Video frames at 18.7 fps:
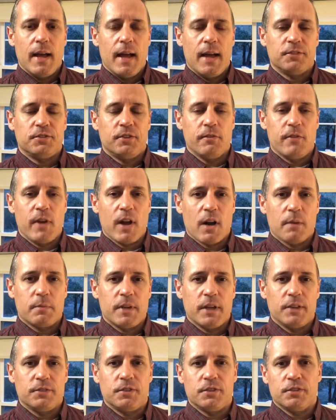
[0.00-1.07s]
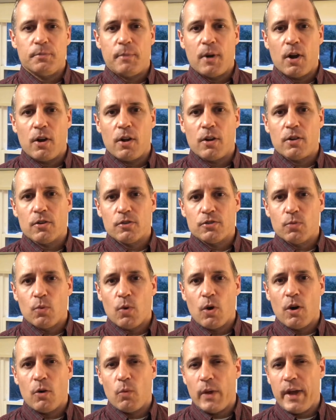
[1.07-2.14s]
has developed as this American culture
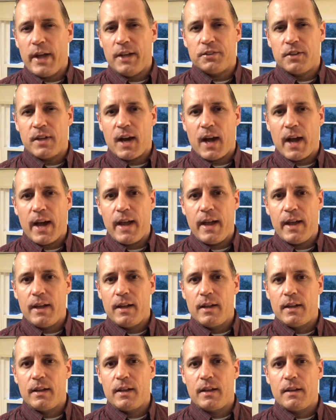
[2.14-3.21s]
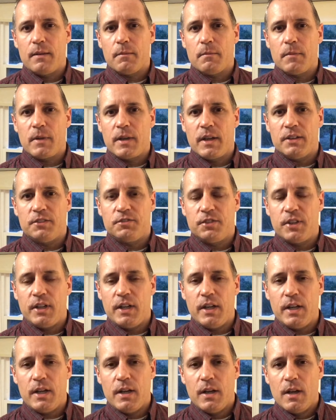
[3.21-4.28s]
war in ways that I can
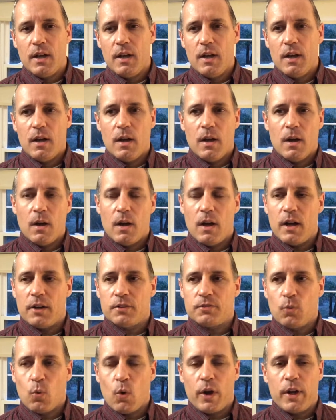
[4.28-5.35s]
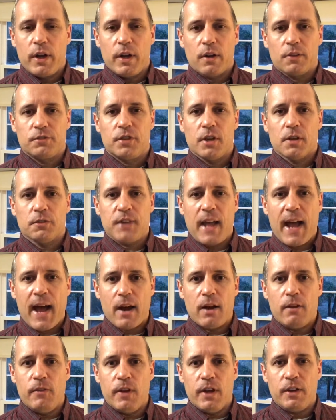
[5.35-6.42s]
see us working ourselves
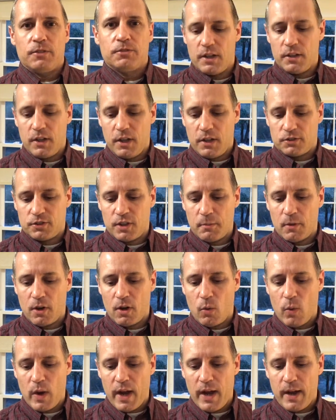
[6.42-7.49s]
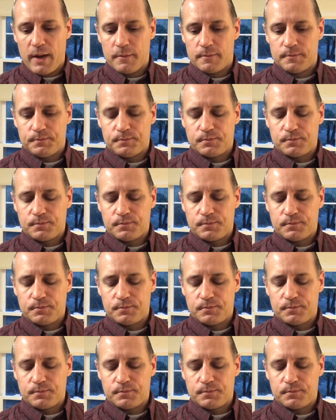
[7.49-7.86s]
out of it. In a similar way,